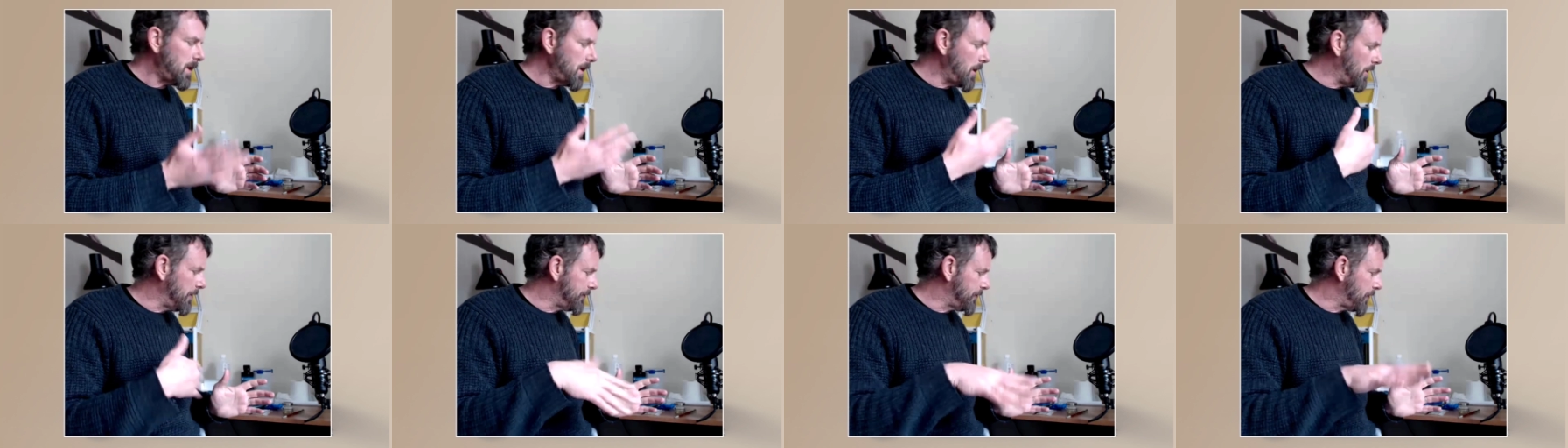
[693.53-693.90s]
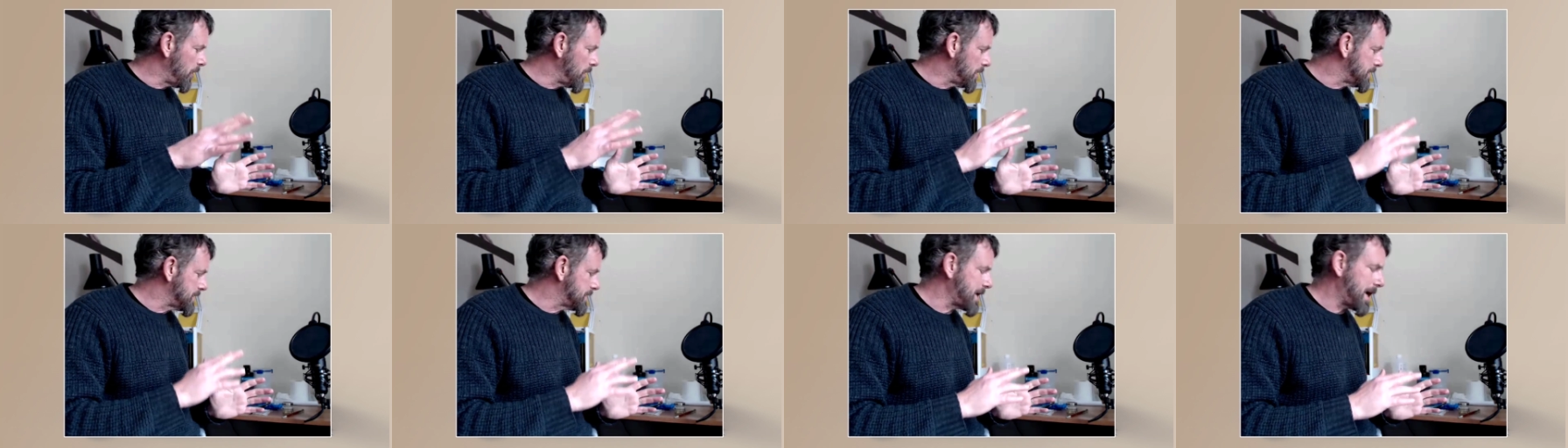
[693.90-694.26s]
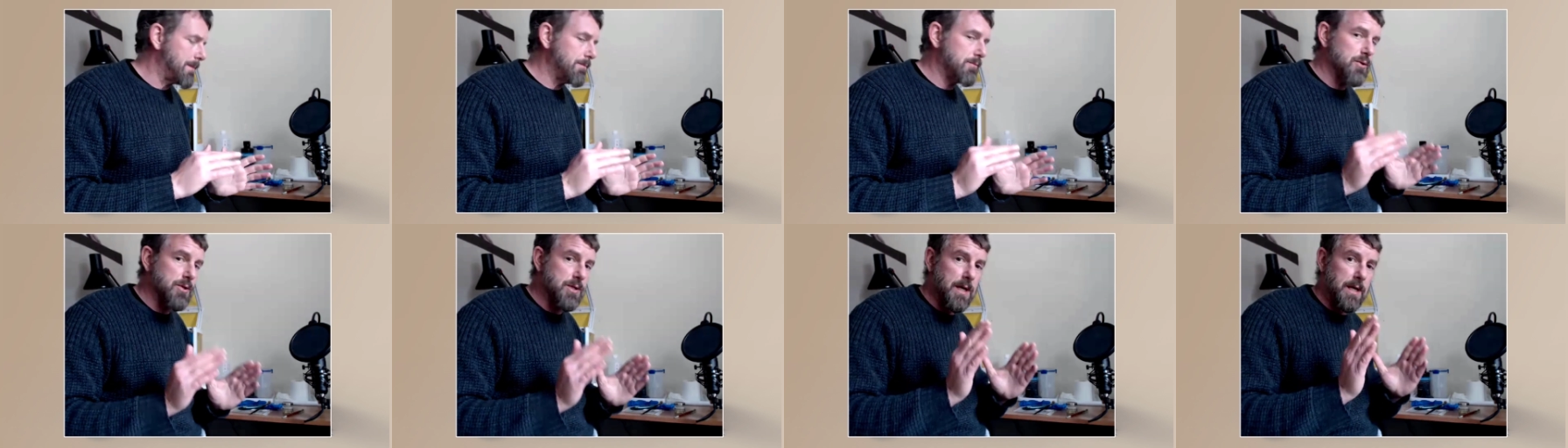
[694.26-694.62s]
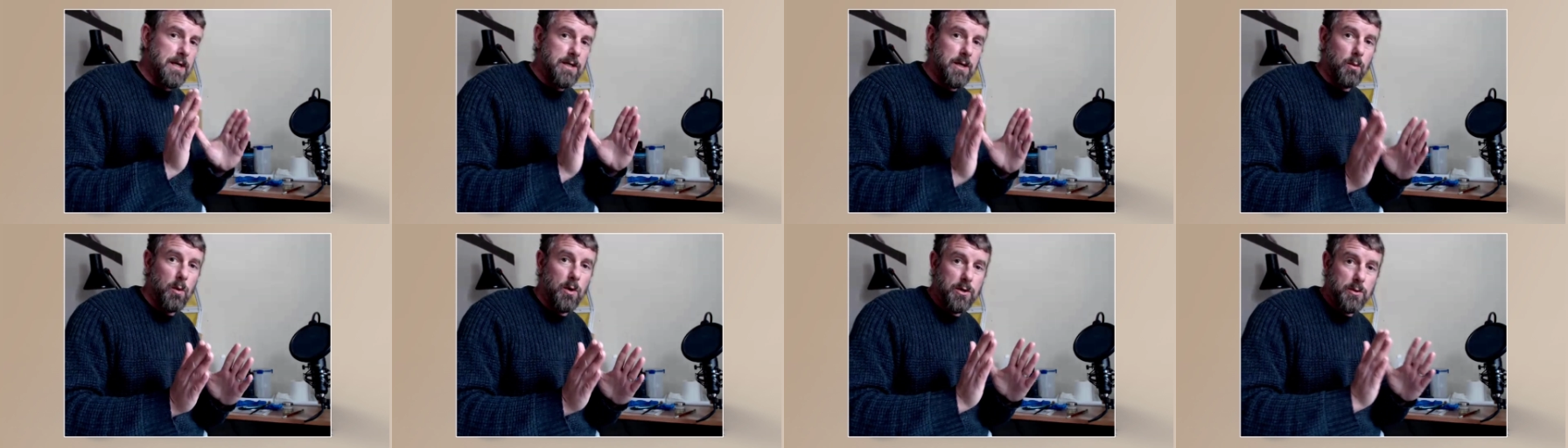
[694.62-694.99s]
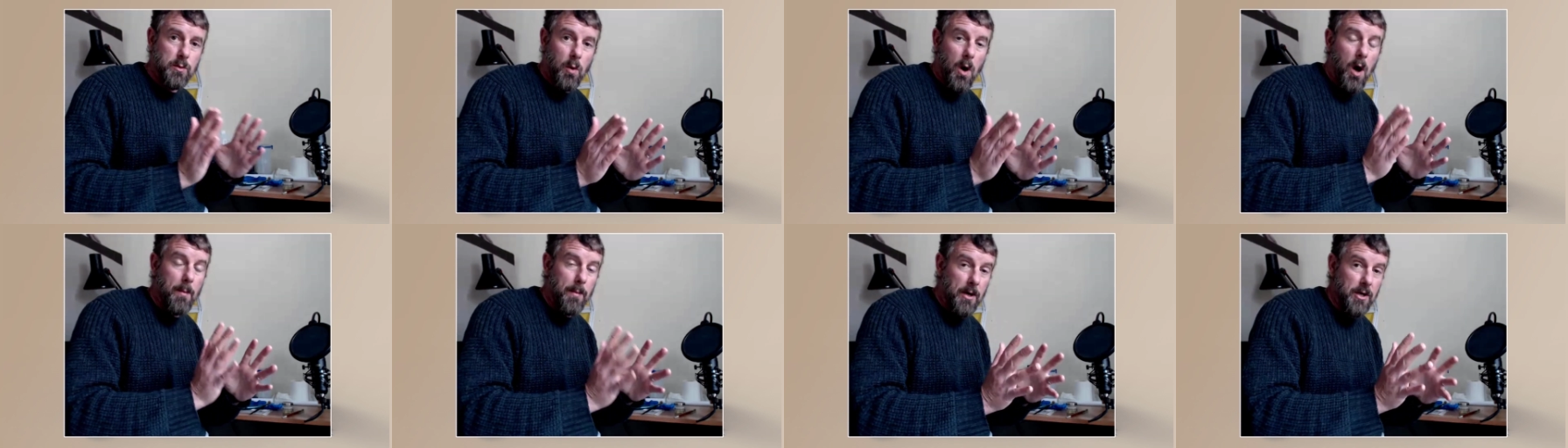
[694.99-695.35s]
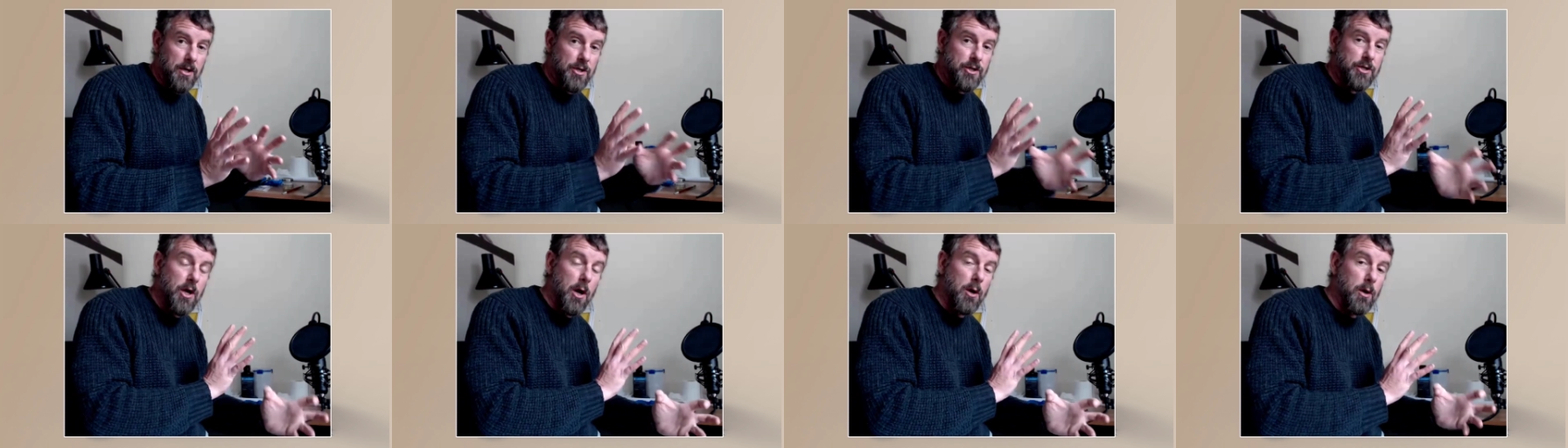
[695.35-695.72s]
I follow the same procedure, which I'm going
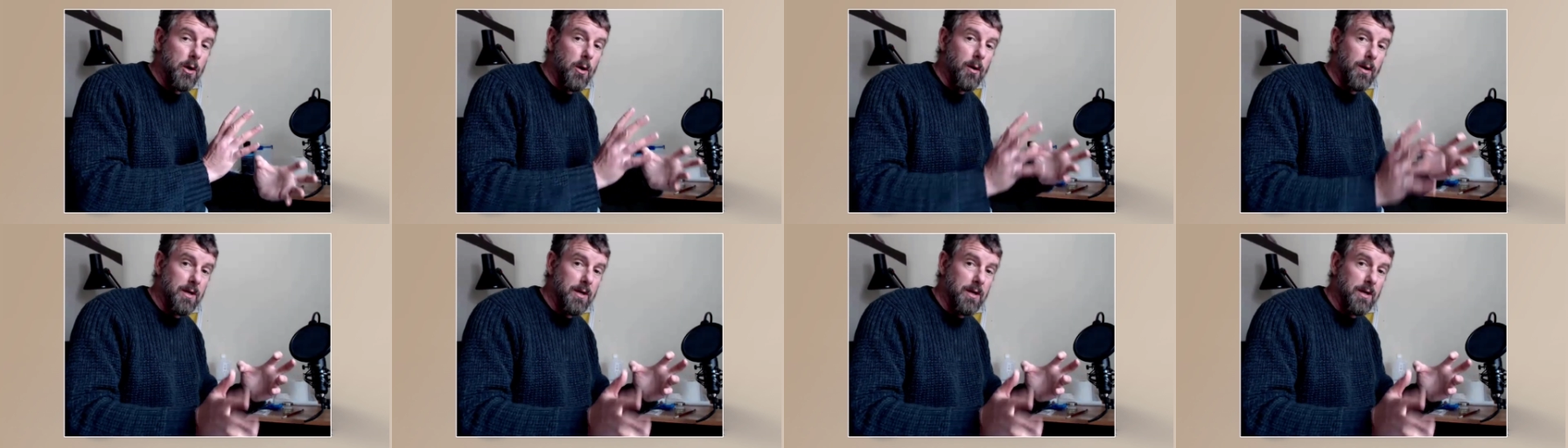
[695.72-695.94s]
to show you.